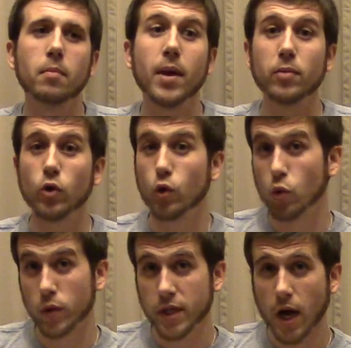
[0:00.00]
maybe who to
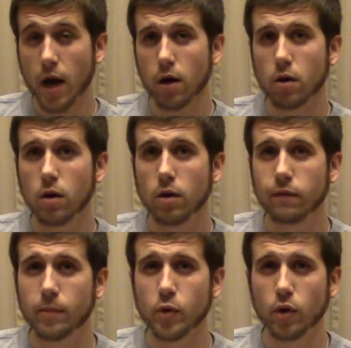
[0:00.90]
retire
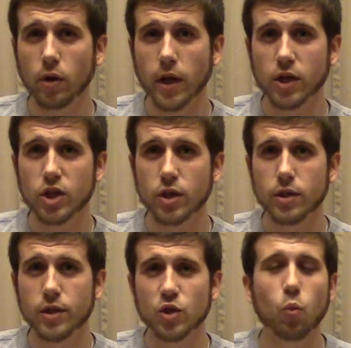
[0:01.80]
from your
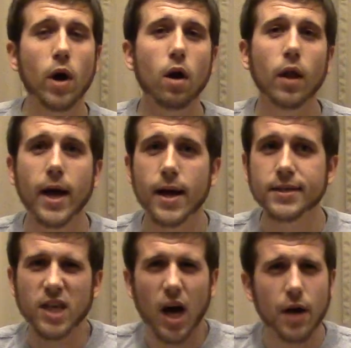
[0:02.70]
collection, as well
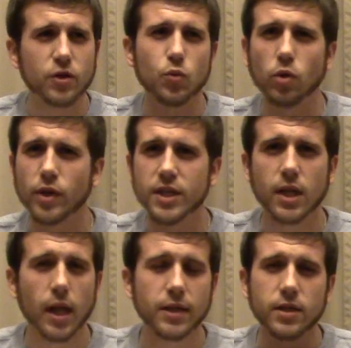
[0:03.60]
as the hottest rookies.
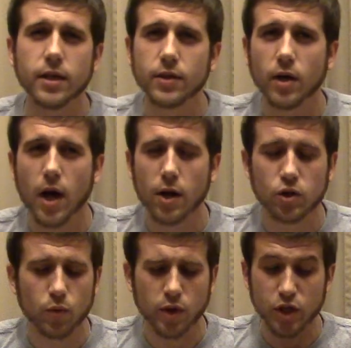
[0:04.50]
I like to hit the
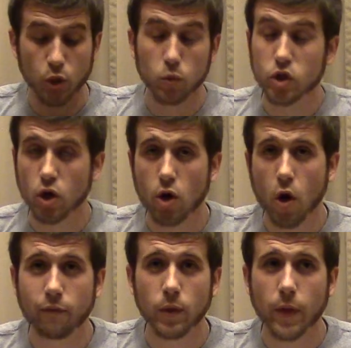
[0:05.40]
hottest rookies, so we'll start
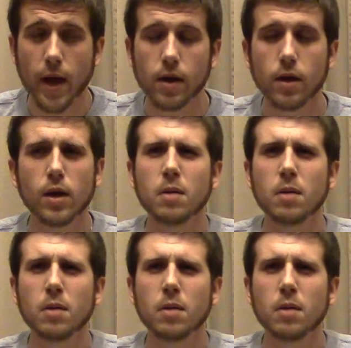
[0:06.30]
off with that.